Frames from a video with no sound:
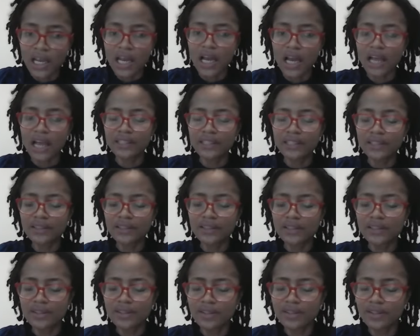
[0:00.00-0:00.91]
I think
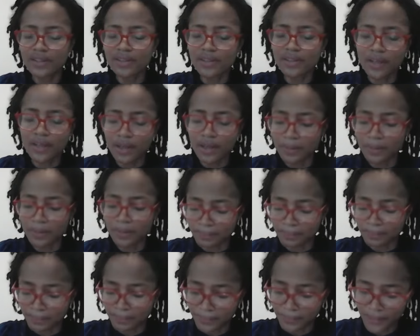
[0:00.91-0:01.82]
this is.
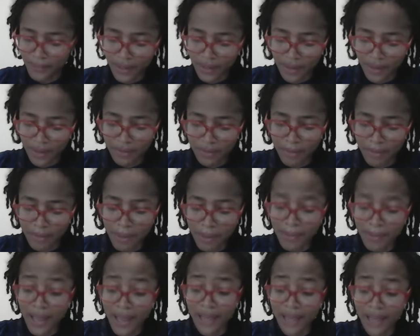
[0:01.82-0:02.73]
Um, can I
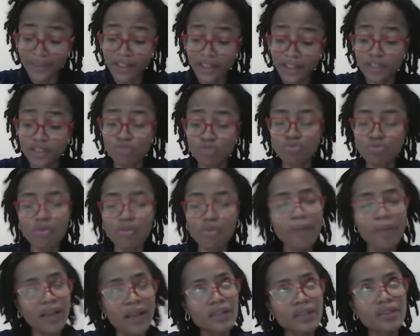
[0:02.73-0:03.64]
remember? I think it's
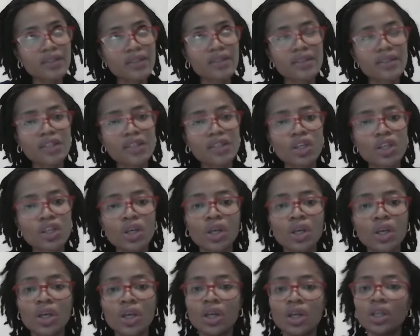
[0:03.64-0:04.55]
Romans
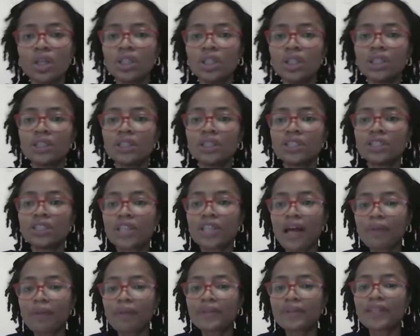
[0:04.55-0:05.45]

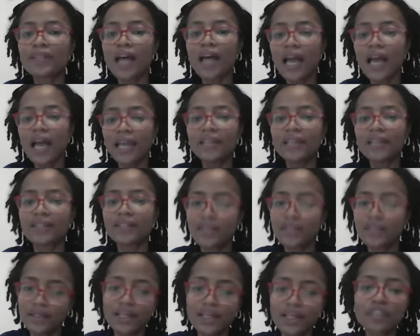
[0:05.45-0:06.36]
chapter
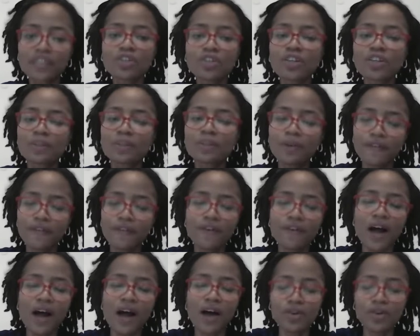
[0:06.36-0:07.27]
18. Let's just pray
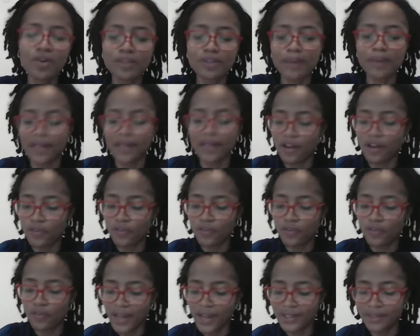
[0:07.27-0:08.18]
for our husband. I'll
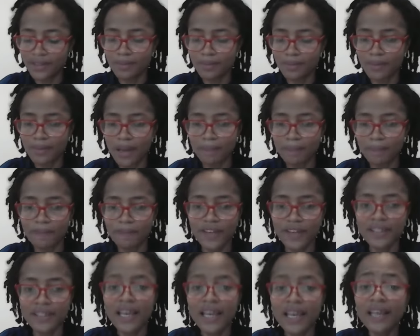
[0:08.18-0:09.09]
find the um,
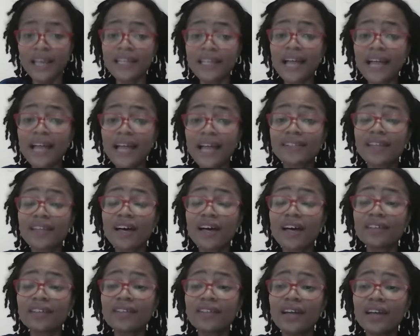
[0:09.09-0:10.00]
that that
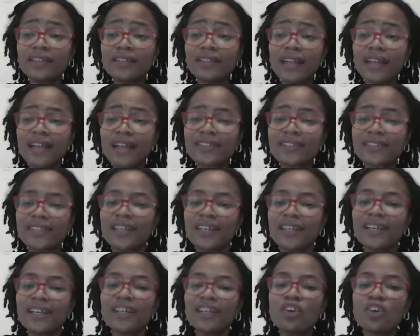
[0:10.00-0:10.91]
that that that's
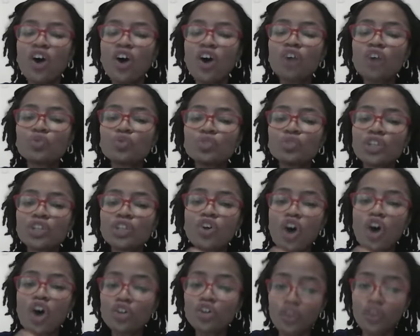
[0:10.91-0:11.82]
God, the
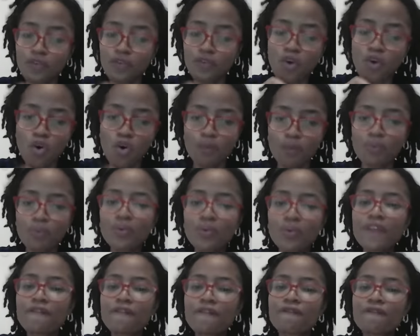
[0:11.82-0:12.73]
God of hope,
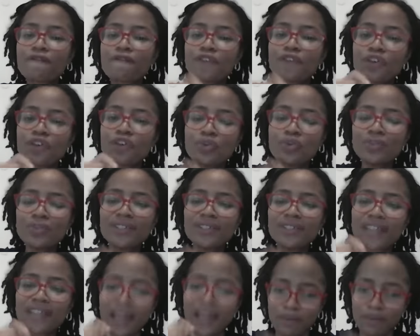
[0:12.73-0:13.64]
we fill
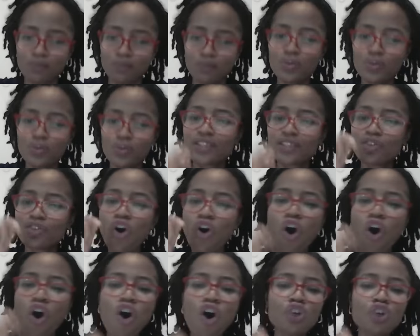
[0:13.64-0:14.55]
them with
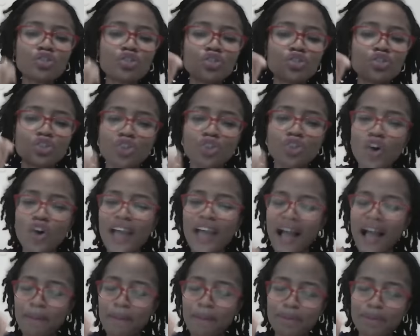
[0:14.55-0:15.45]
all joy
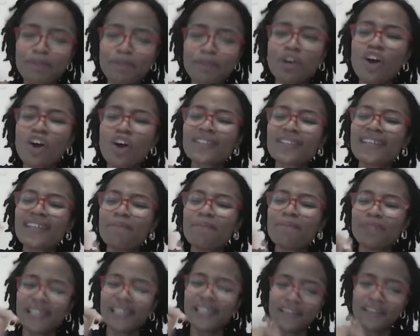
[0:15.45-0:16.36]
and peace because they
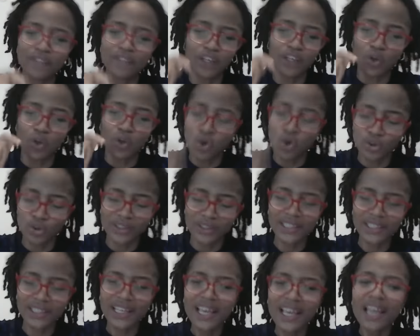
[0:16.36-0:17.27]
believe in God.
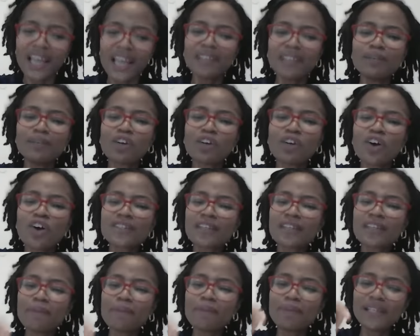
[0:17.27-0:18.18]
Because
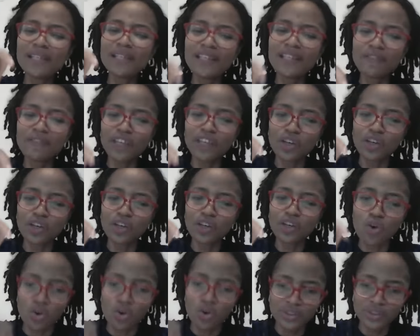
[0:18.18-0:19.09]
they believe in
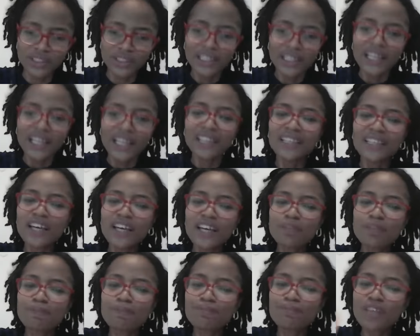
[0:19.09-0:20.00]
God,
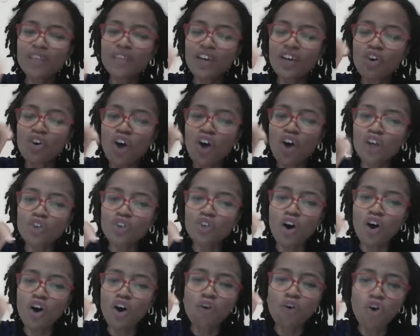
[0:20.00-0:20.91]
the, the God
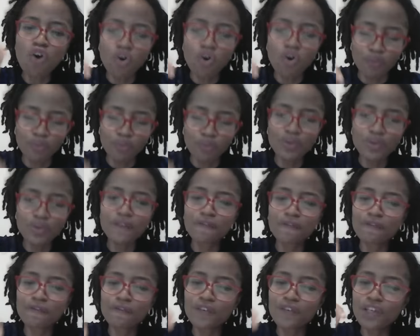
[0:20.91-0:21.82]
of hope, we
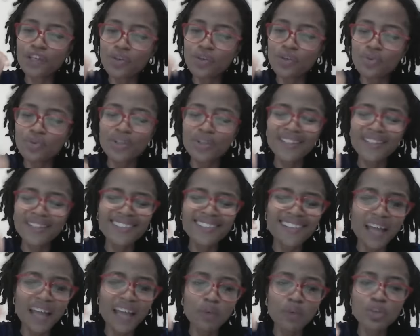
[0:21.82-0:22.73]
fill
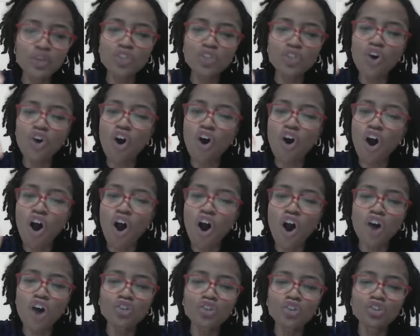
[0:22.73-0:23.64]
them with
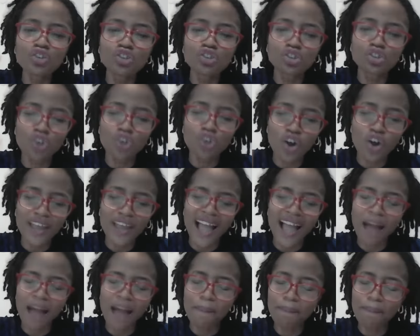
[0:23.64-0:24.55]
all joy
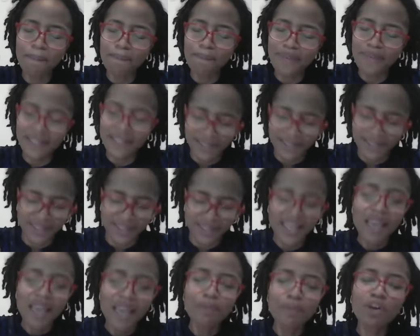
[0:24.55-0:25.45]
and peace
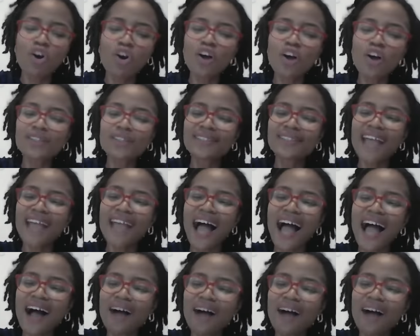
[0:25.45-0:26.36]
because their